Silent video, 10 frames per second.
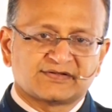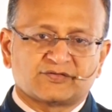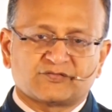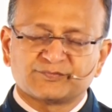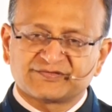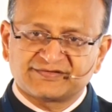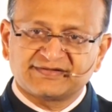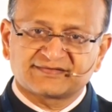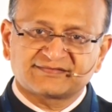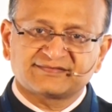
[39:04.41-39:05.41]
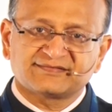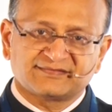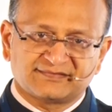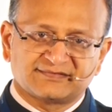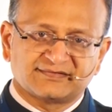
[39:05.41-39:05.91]
of mistakes
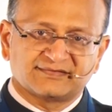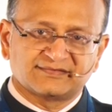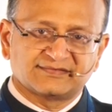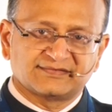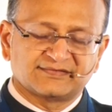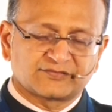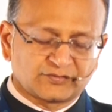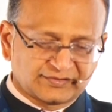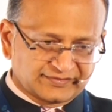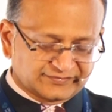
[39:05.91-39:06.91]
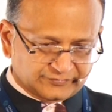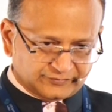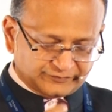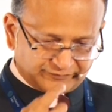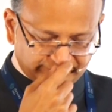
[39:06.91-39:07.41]
in the context of